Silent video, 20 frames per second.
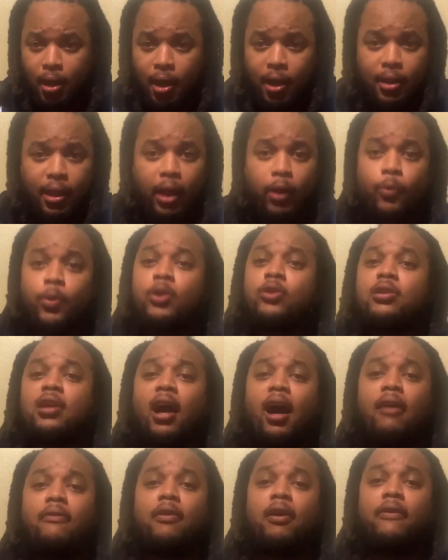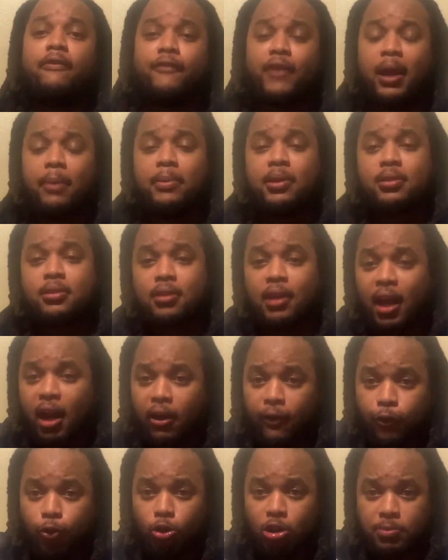Like we used to have a famous Air
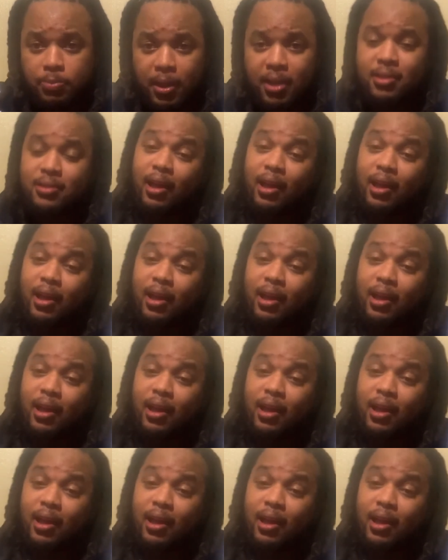Force base